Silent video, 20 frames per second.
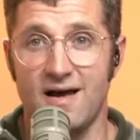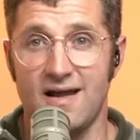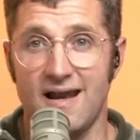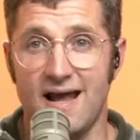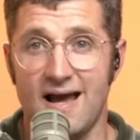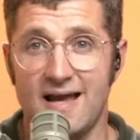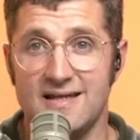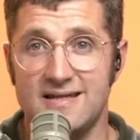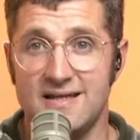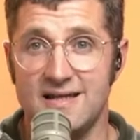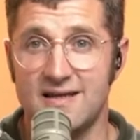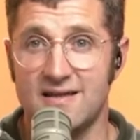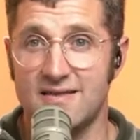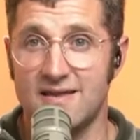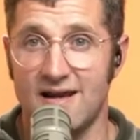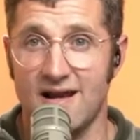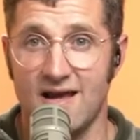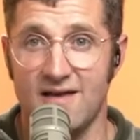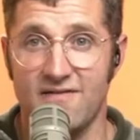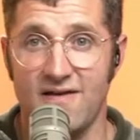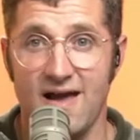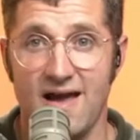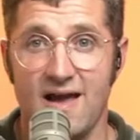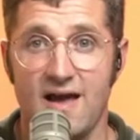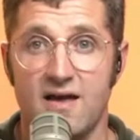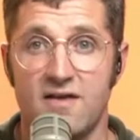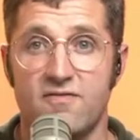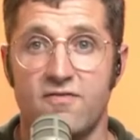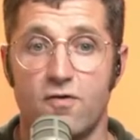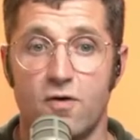an idea that I've
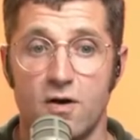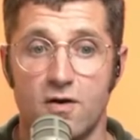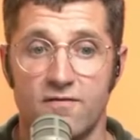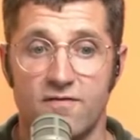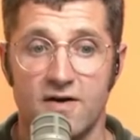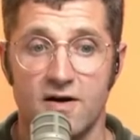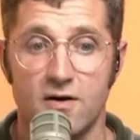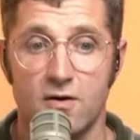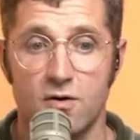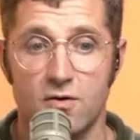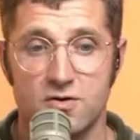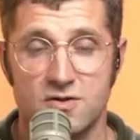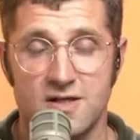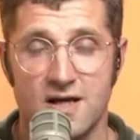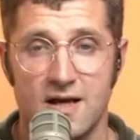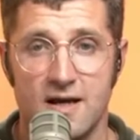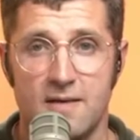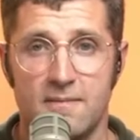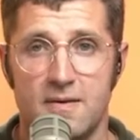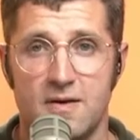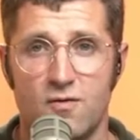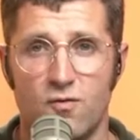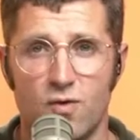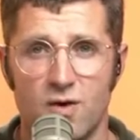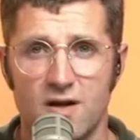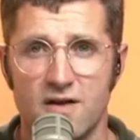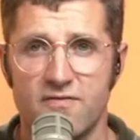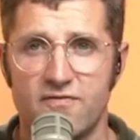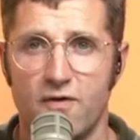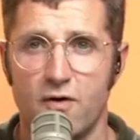had for a very long time, and
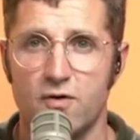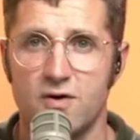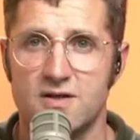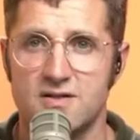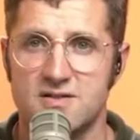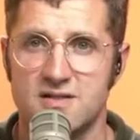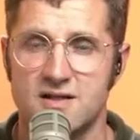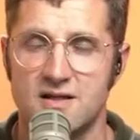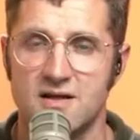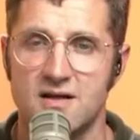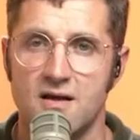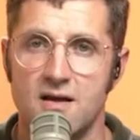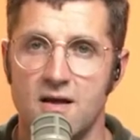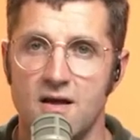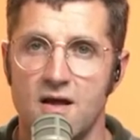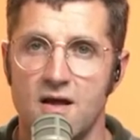really focusing